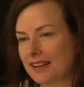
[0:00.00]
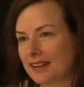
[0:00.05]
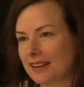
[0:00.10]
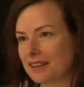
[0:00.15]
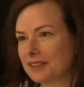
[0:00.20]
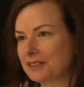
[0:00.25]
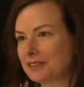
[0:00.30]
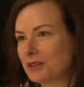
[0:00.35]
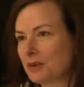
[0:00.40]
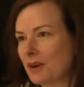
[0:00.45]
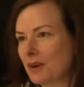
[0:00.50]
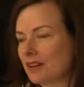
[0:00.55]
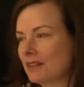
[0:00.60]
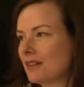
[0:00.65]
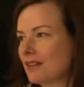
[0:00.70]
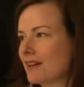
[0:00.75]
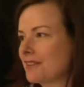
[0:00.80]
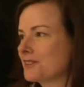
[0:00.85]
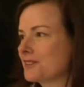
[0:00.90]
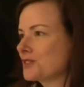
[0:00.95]
and quite a
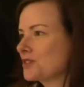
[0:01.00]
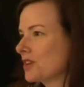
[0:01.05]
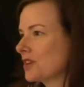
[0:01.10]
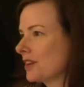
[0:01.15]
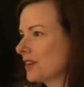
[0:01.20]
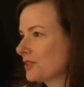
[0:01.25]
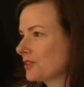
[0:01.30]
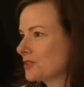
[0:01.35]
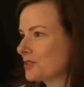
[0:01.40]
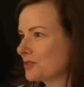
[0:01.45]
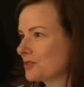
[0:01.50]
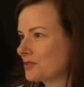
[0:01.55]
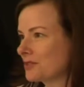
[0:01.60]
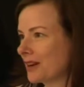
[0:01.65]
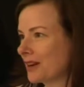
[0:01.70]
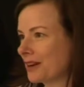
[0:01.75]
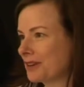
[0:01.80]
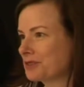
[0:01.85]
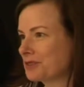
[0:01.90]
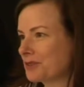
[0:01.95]
lot has changed
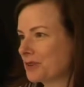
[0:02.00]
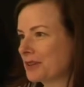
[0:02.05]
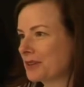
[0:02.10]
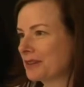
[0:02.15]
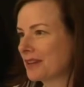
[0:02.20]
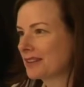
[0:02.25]
during